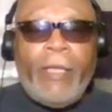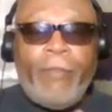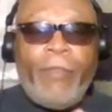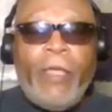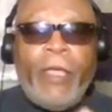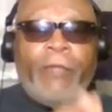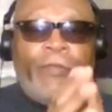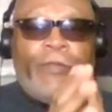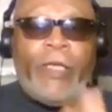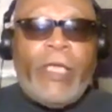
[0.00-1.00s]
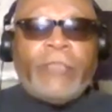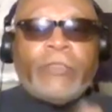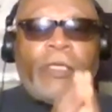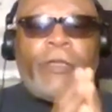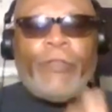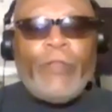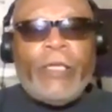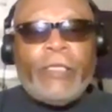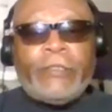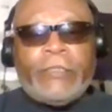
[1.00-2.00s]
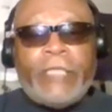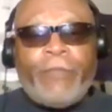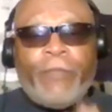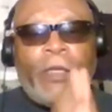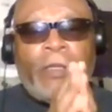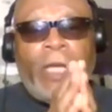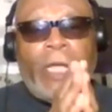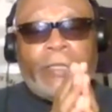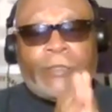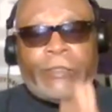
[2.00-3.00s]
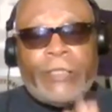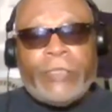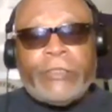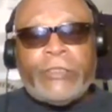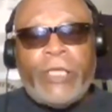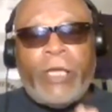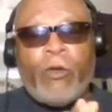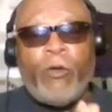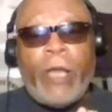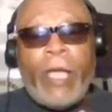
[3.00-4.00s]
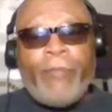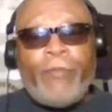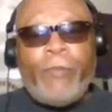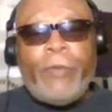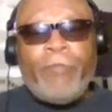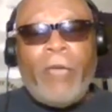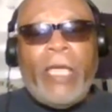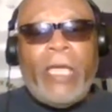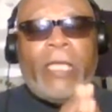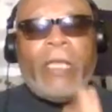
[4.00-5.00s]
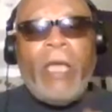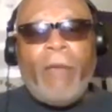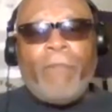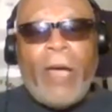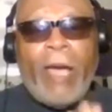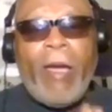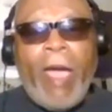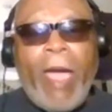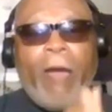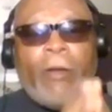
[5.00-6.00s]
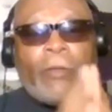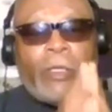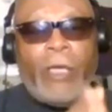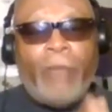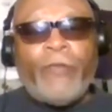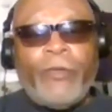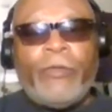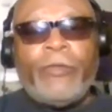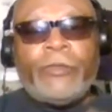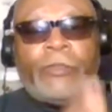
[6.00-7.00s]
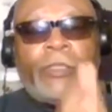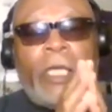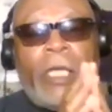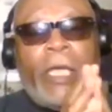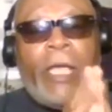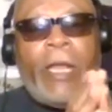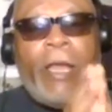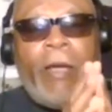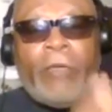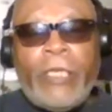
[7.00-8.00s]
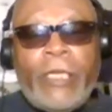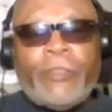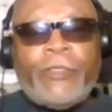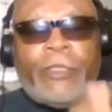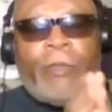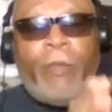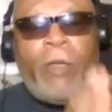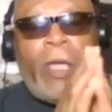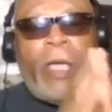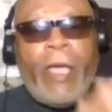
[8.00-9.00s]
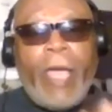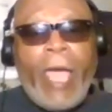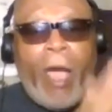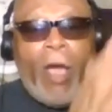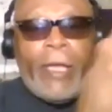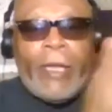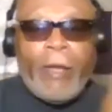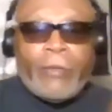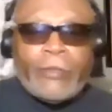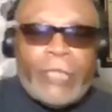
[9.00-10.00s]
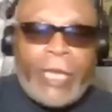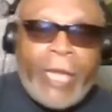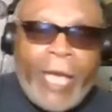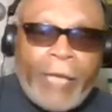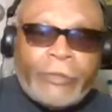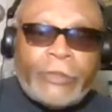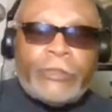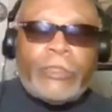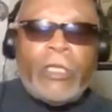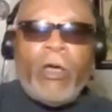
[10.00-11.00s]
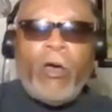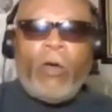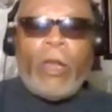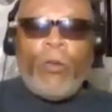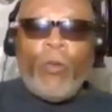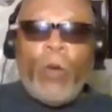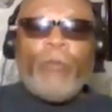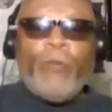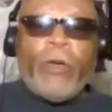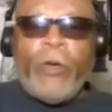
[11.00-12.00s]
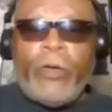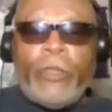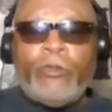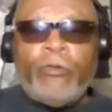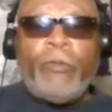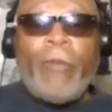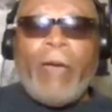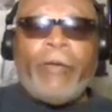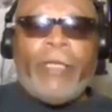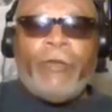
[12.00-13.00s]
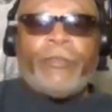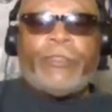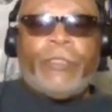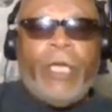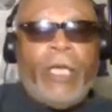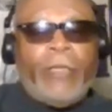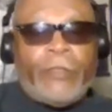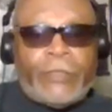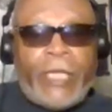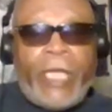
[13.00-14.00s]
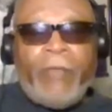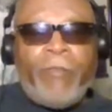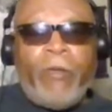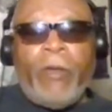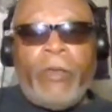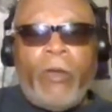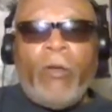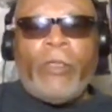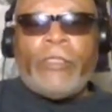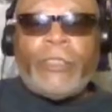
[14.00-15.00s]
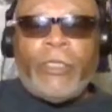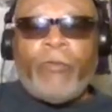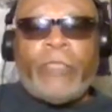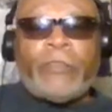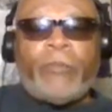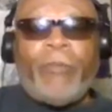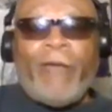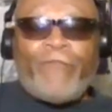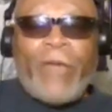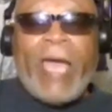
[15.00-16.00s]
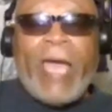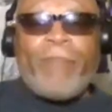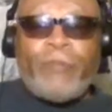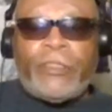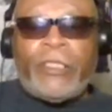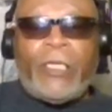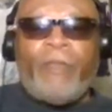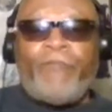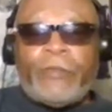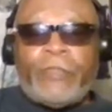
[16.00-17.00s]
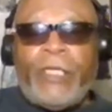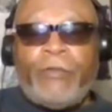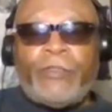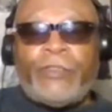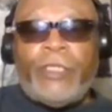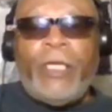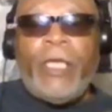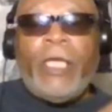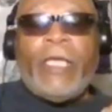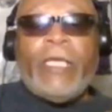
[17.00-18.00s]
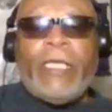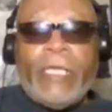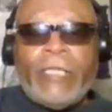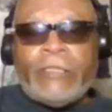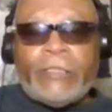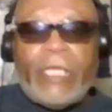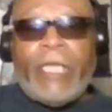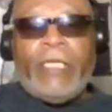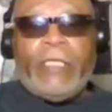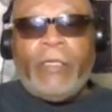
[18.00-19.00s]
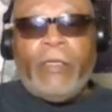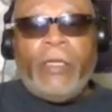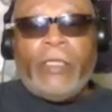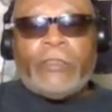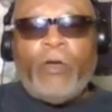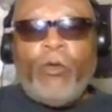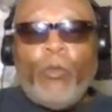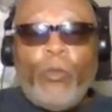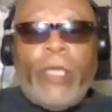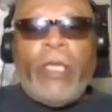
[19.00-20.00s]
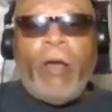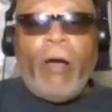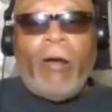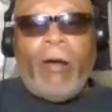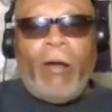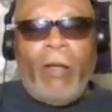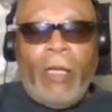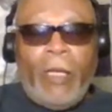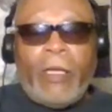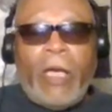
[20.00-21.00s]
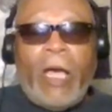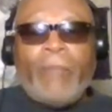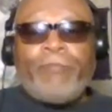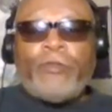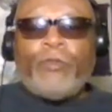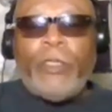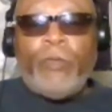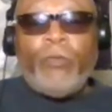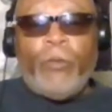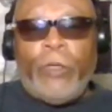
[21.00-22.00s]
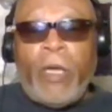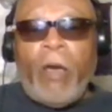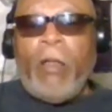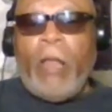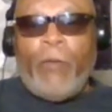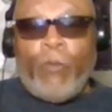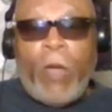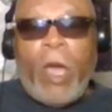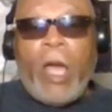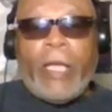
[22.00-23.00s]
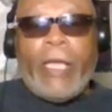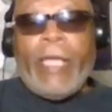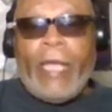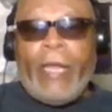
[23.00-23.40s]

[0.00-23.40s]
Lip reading: the things that and decisions that are going to have to be made by our governors and our leadership in our state houses on what we're going to do about energy. The state of Maryland only generates about 5% of its energy in state. So we are caught between what we call a rock and a hard place.